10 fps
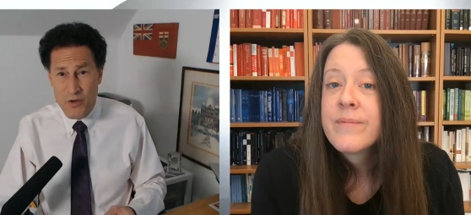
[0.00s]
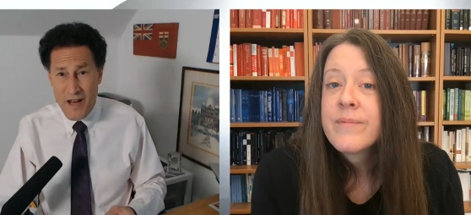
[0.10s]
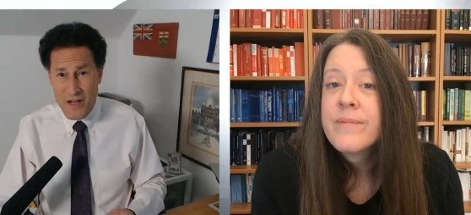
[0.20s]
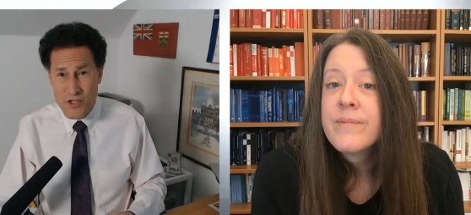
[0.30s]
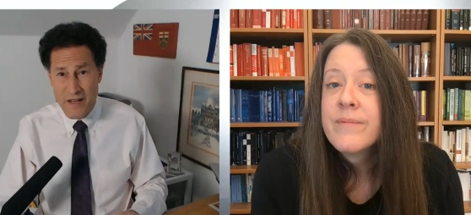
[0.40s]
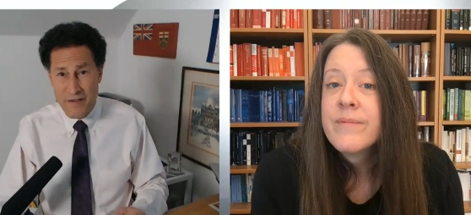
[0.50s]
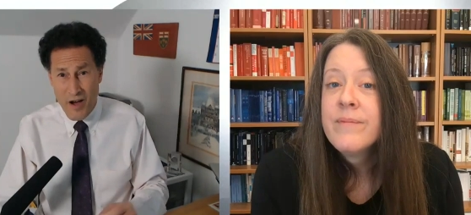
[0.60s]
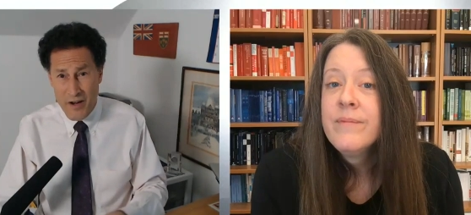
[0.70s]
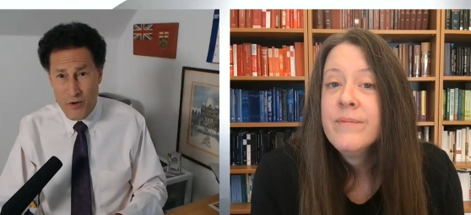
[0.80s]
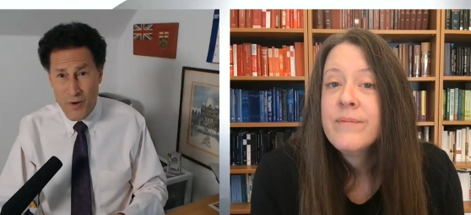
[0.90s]
Speaker 1: can actually have a
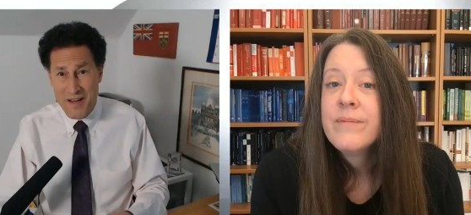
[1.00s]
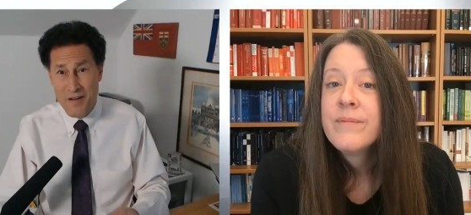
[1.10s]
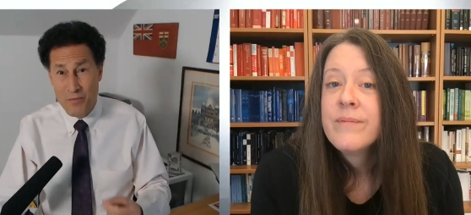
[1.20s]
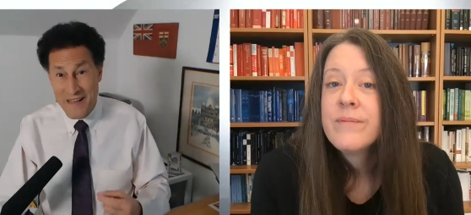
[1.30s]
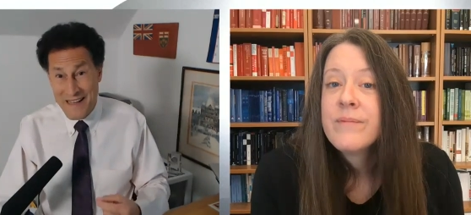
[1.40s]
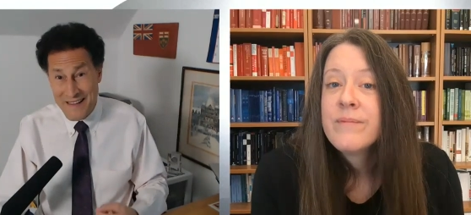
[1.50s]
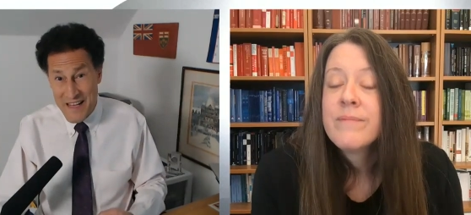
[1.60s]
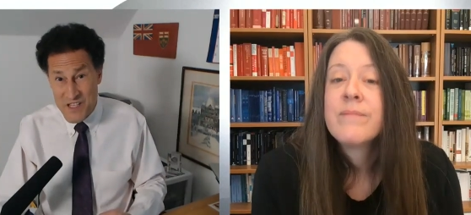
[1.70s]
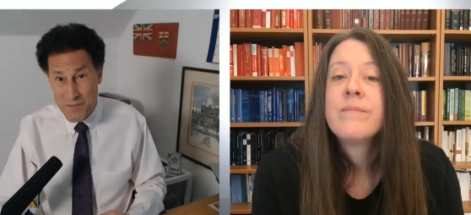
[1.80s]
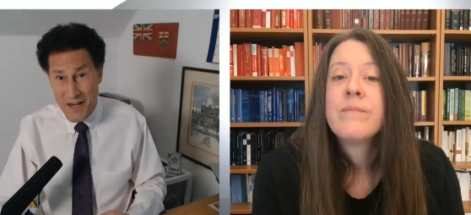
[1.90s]
higher rate and bring in
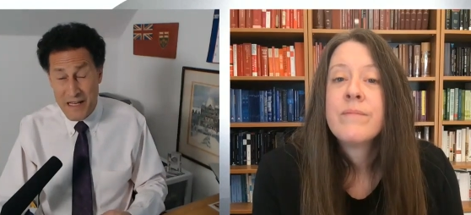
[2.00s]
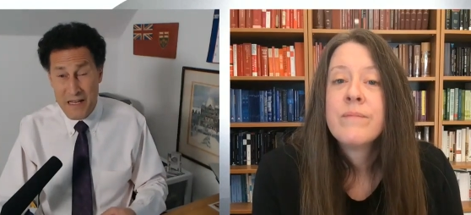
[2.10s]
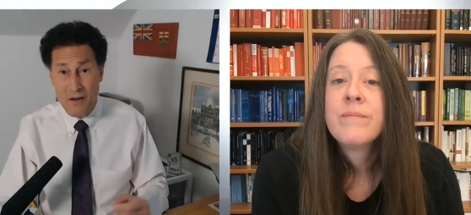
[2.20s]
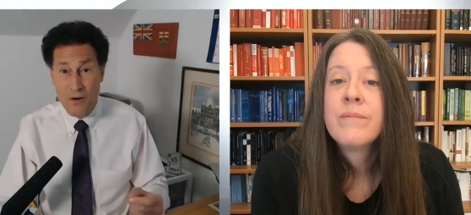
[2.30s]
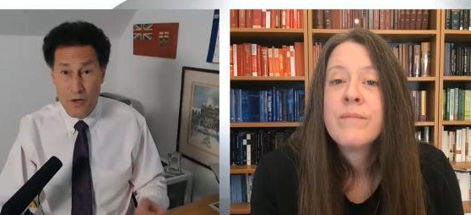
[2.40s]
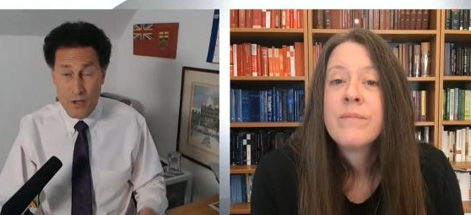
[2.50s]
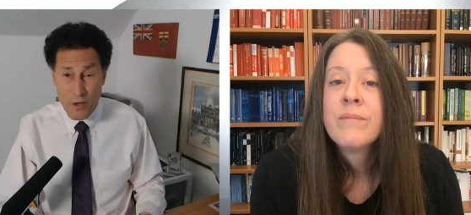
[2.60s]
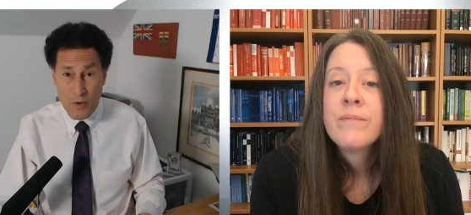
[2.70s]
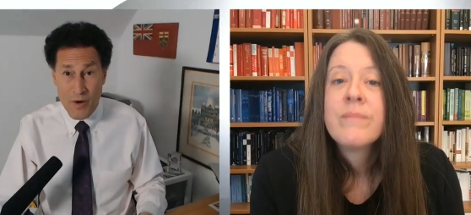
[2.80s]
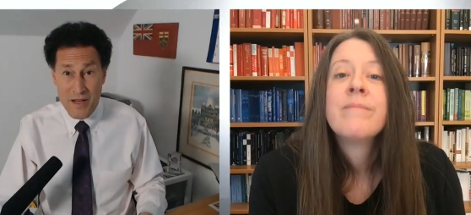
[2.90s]
less money or a
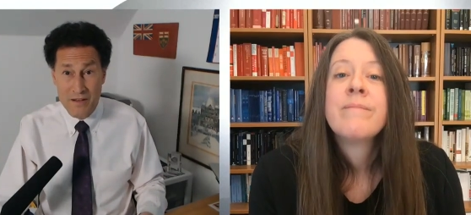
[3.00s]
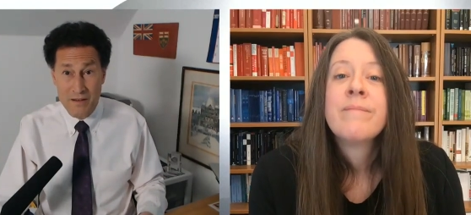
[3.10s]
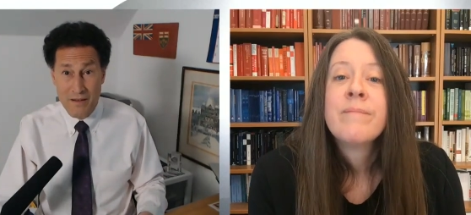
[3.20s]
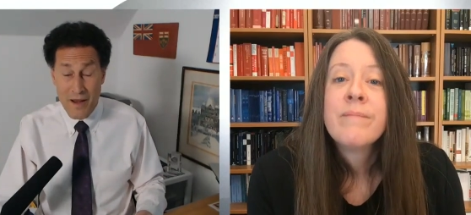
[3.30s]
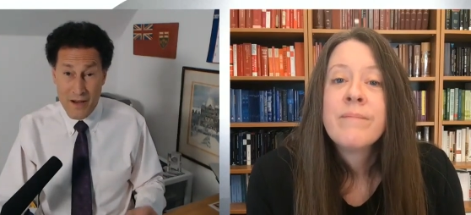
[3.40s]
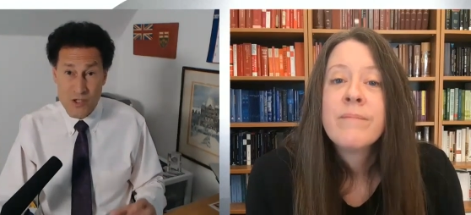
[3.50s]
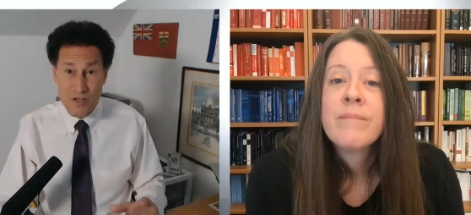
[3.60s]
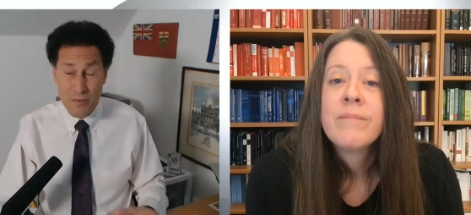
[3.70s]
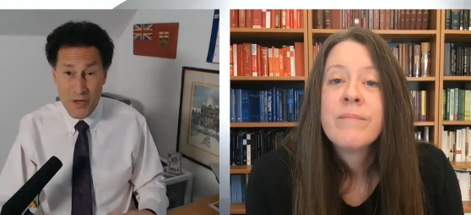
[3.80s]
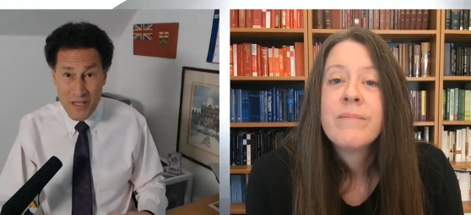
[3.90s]
lower rate and
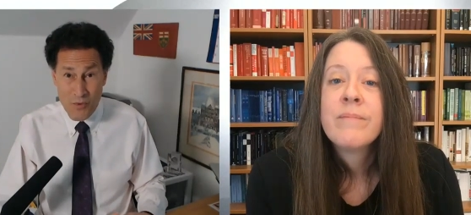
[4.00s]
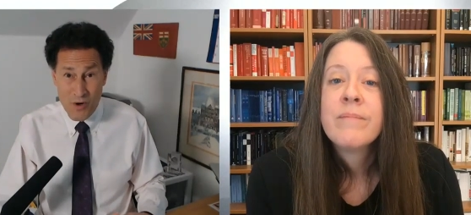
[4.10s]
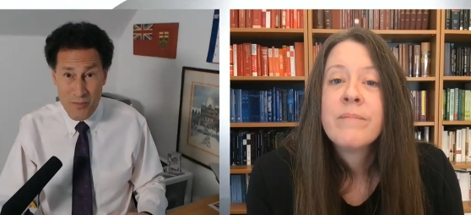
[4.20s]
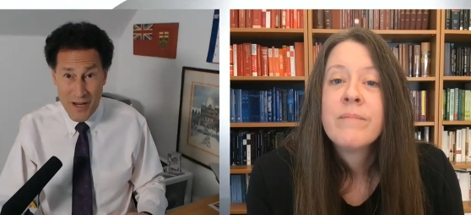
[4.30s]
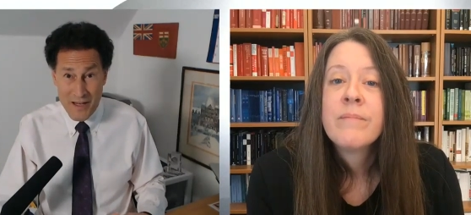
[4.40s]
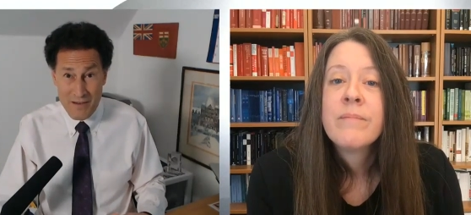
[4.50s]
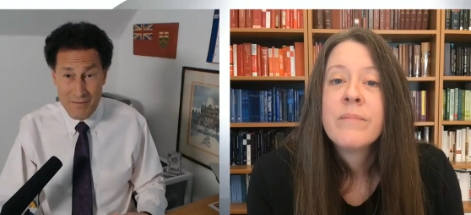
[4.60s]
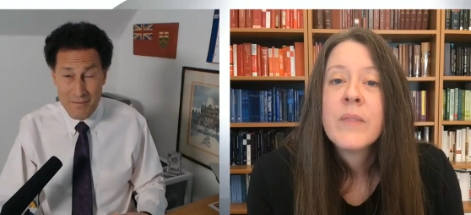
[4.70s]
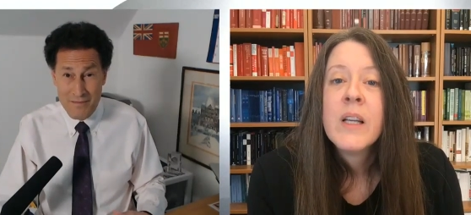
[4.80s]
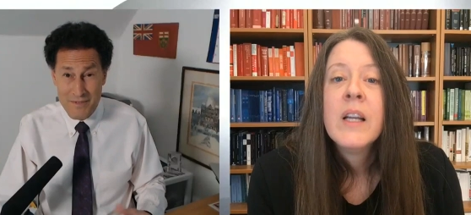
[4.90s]
actually bring in more money.
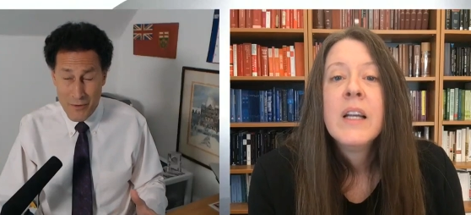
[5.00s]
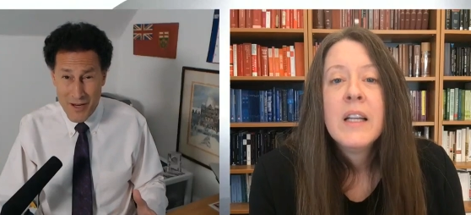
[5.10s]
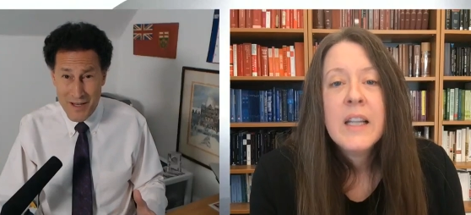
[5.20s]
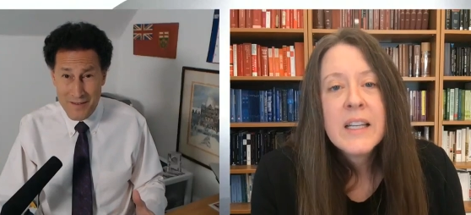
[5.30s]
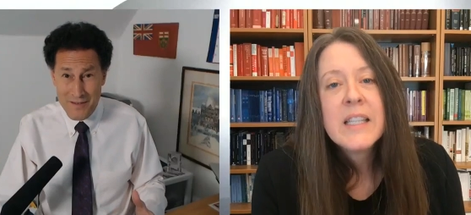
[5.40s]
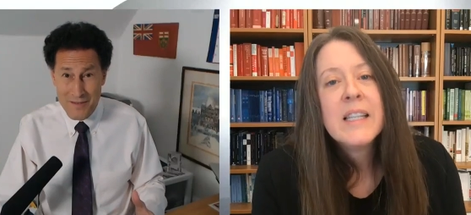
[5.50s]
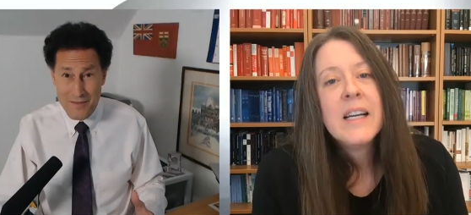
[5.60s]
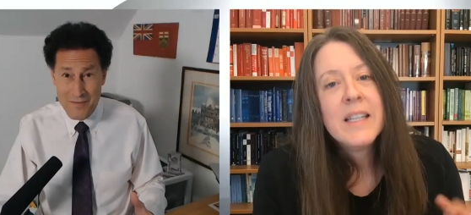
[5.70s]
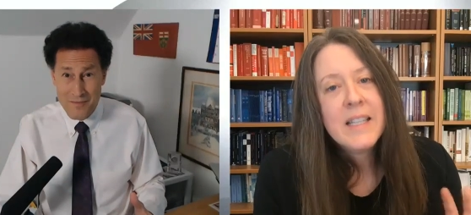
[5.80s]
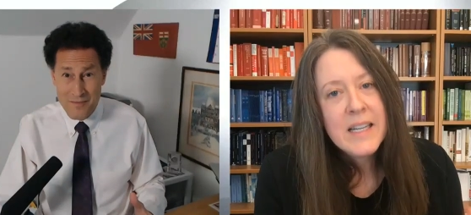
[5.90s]
Is that right? That's
Speaker 2: the
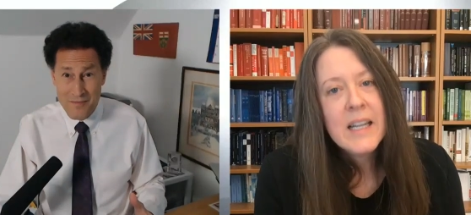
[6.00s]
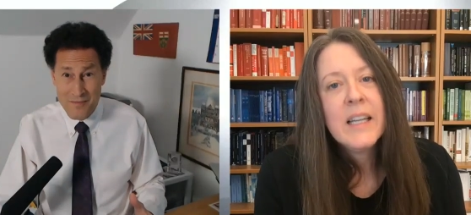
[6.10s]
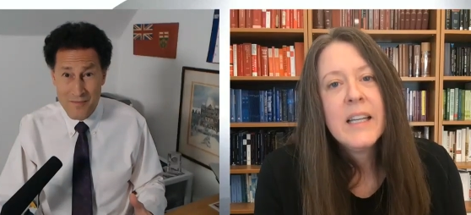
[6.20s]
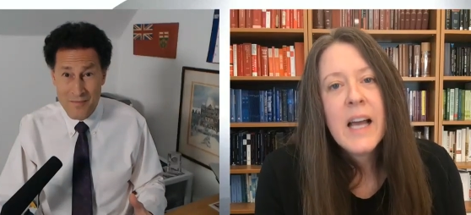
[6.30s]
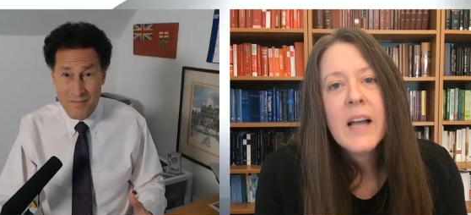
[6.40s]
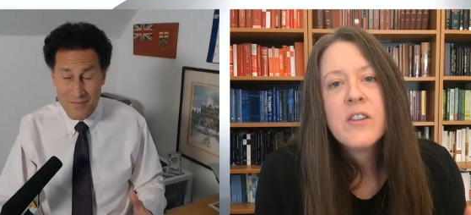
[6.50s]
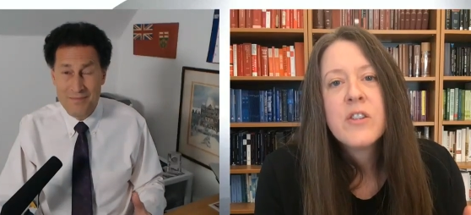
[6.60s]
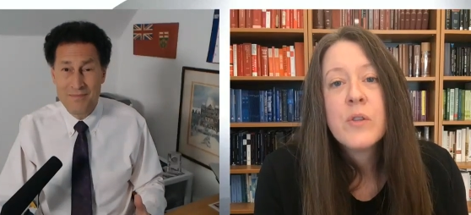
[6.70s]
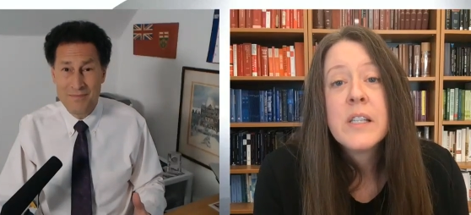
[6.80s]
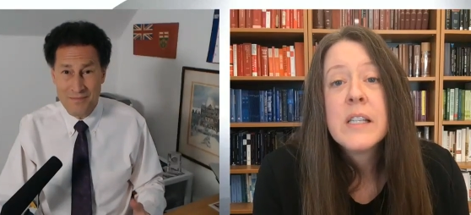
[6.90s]
idea. Yeah.
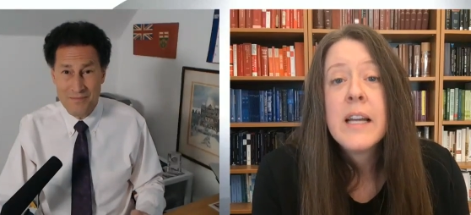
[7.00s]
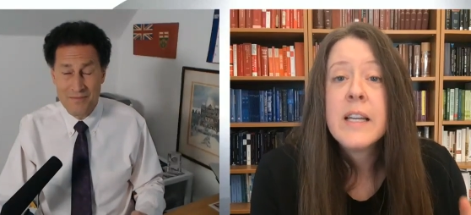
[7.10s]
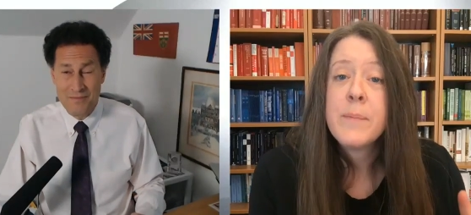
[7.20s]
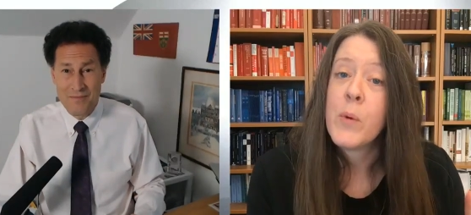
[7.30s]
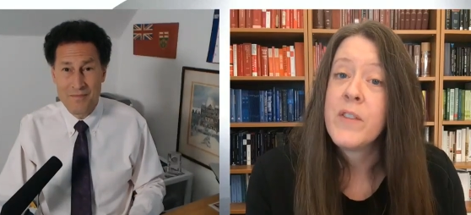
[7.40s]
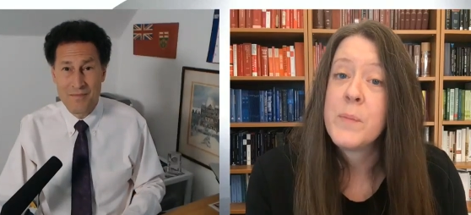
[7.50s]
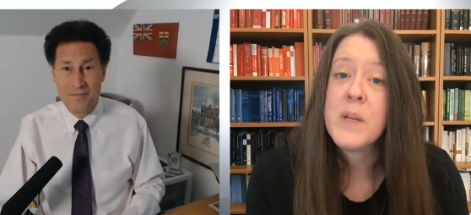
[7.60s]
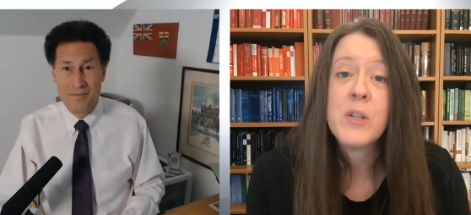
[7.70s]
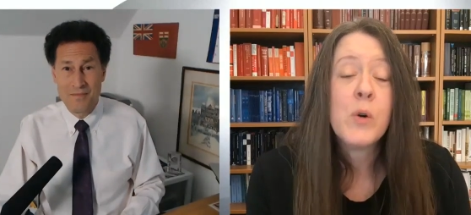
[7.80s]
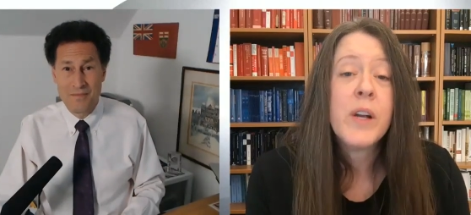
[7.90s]
So this is mm-hmm. the idea, but we have to be
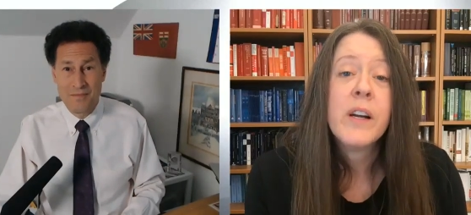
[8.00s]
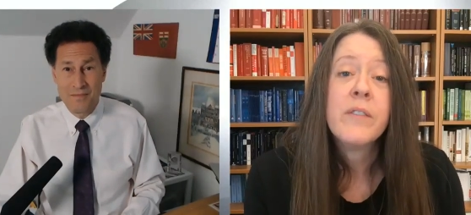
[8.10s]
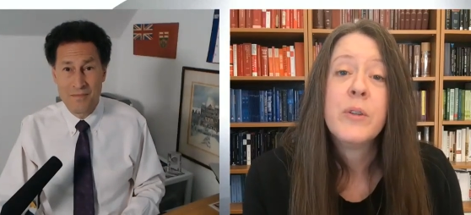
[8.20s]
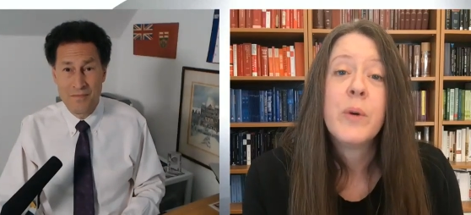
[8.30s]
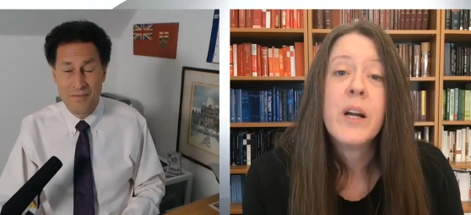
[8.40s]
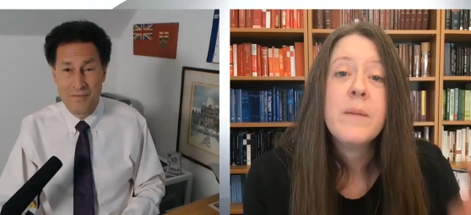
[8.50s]
so careful, right?